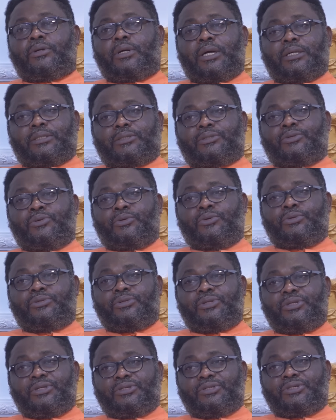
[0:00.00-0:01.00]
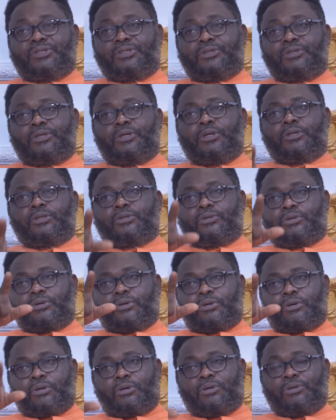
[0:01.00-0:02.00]
I told Lissy to
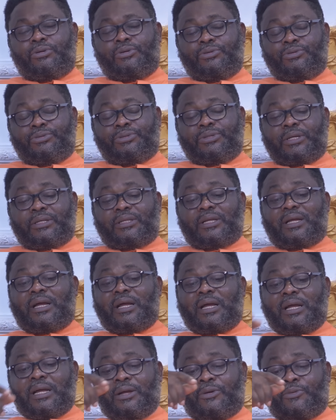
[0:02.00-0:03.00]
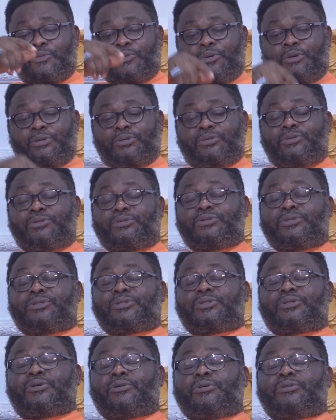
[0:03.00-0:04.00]
call you that I want to
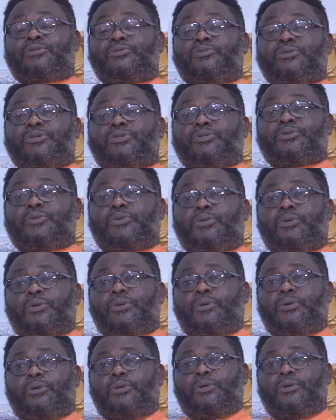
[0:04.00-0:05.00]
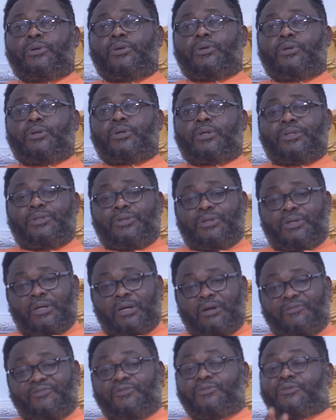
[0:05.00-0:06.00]
discuss with you. And you
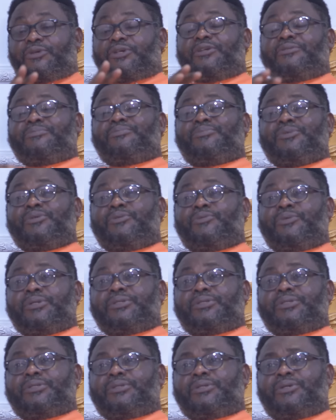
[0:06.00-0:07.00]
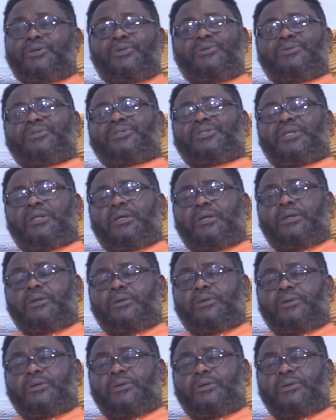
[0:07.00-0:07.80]
have to keep me waiting. Kilonche.